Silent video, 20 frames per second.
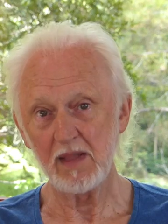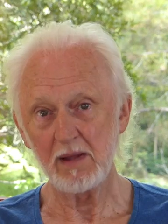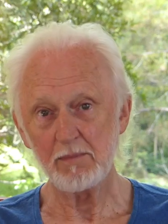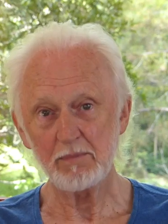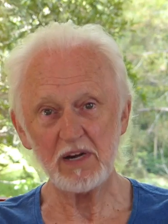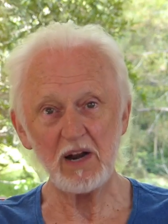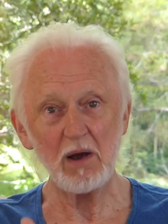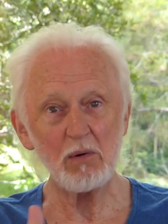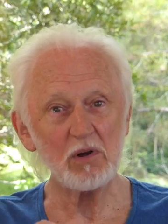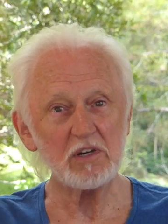
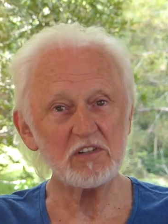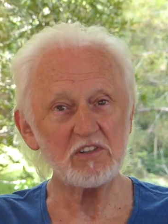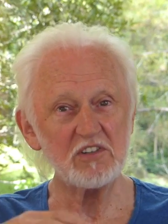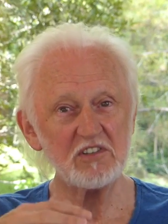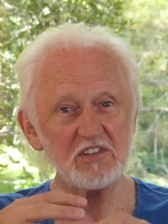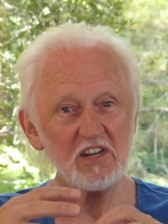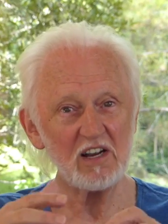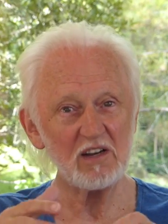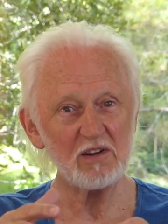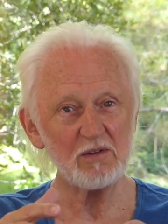But I want to
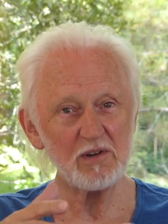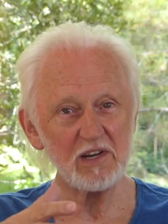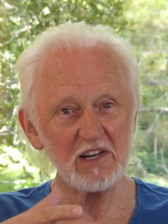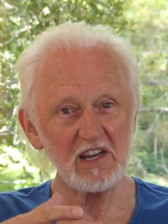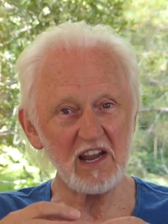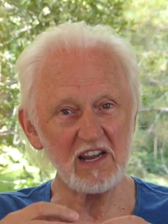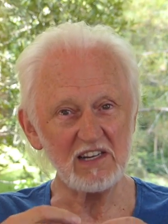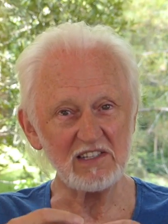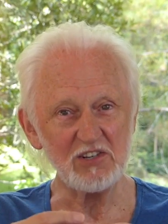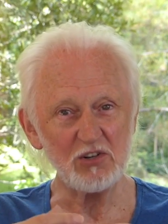tell you
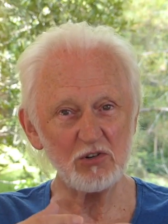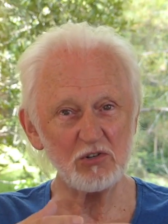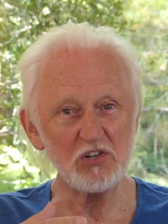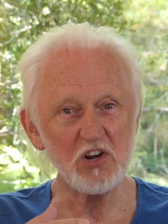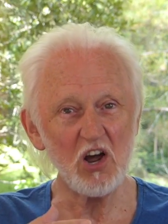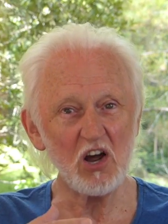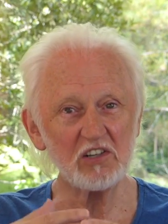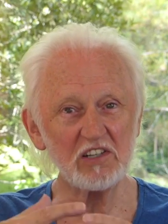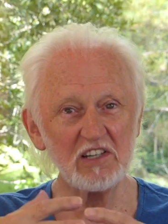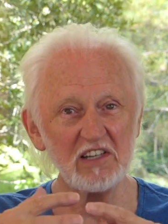again, you're
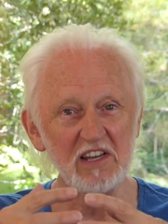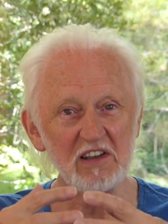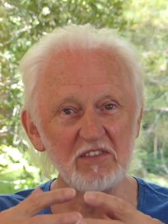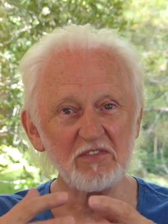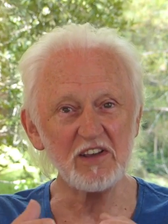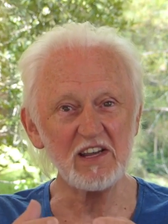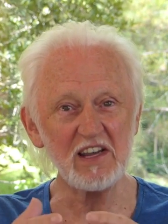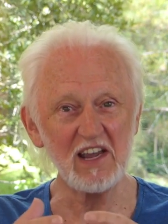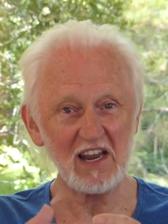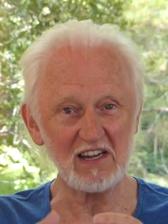not
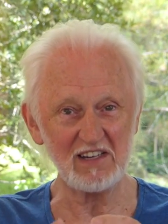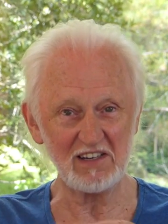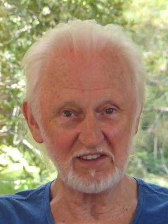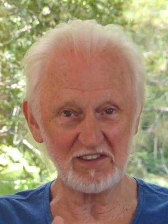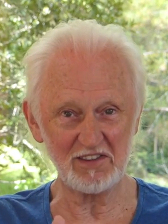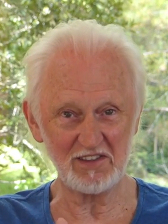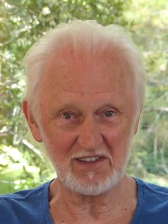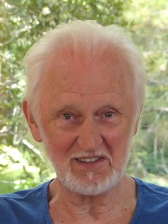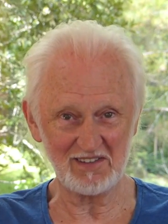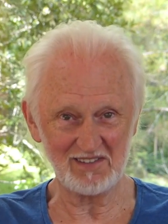giving
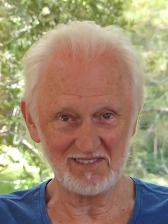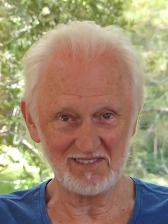anything.